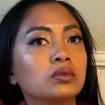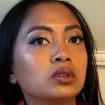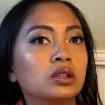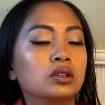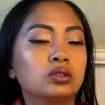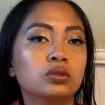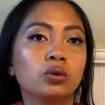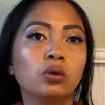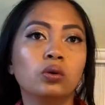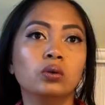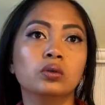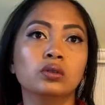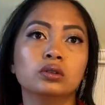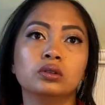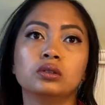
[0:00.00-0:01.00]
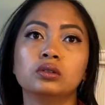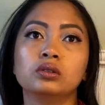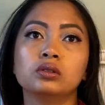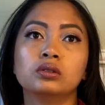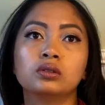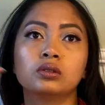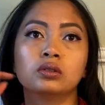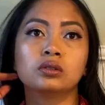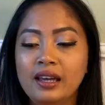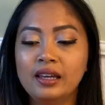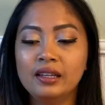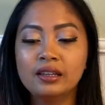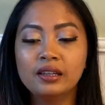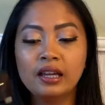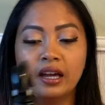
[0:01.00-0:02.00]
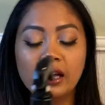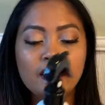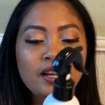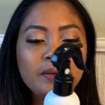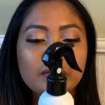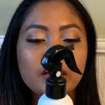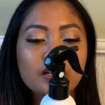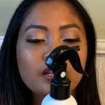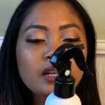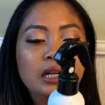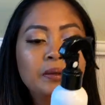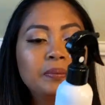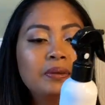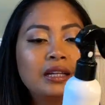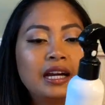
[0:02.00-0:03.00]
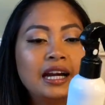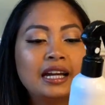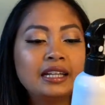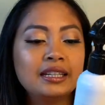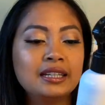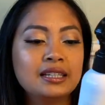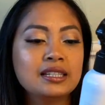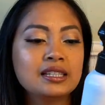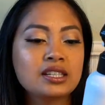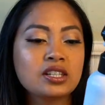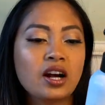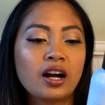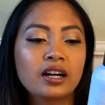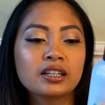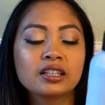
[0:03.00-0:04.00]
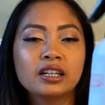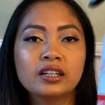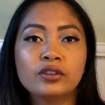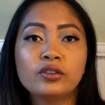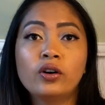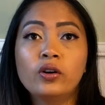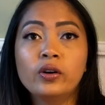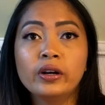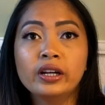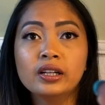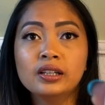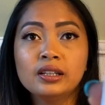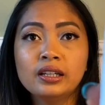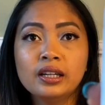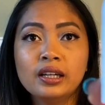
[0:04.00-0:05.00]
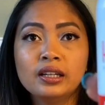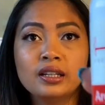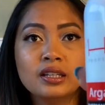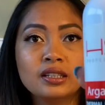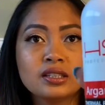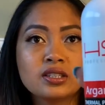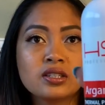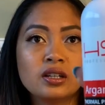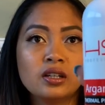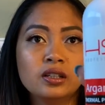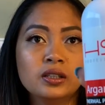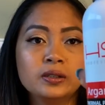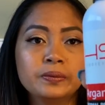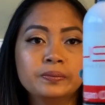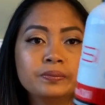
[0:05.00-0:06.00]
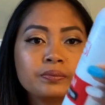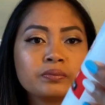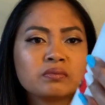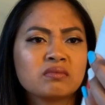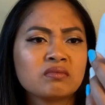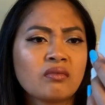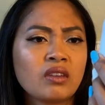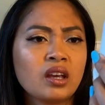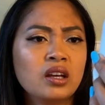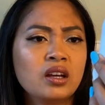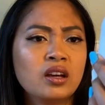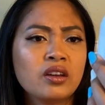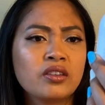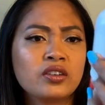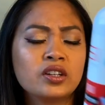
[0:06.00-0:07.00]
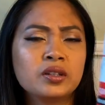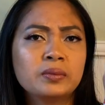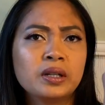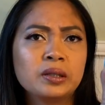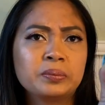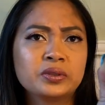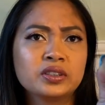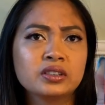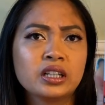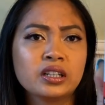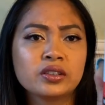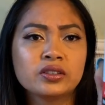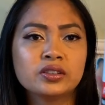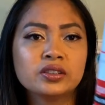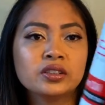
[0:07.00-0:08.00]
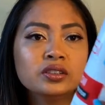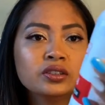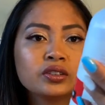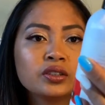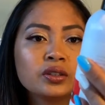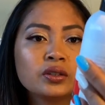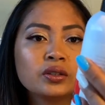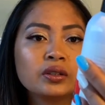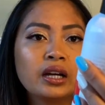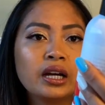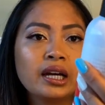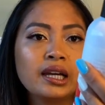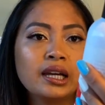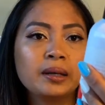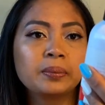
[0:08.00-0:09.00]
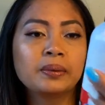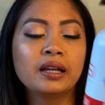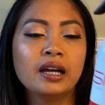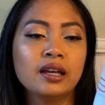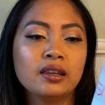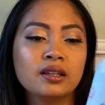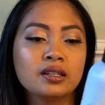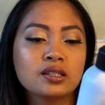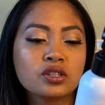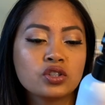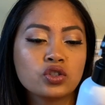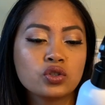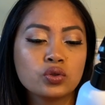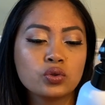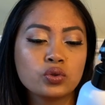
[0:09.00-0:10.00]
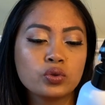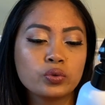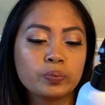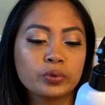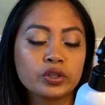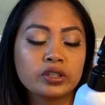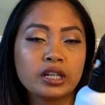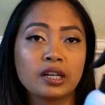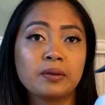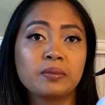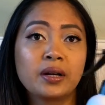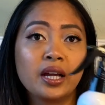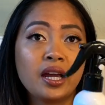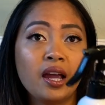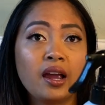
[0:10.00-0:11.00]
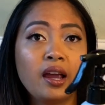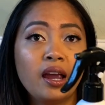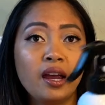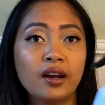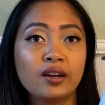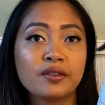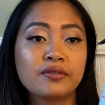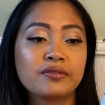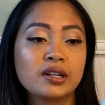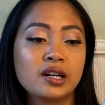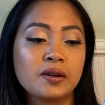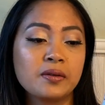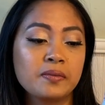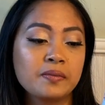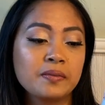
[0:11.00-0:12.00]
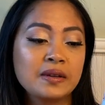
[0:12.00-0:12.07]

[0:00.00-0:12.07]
just hold. And then I'm gonna apply this argan oil. It is um, thermal protector, so I apply this to protect my hair from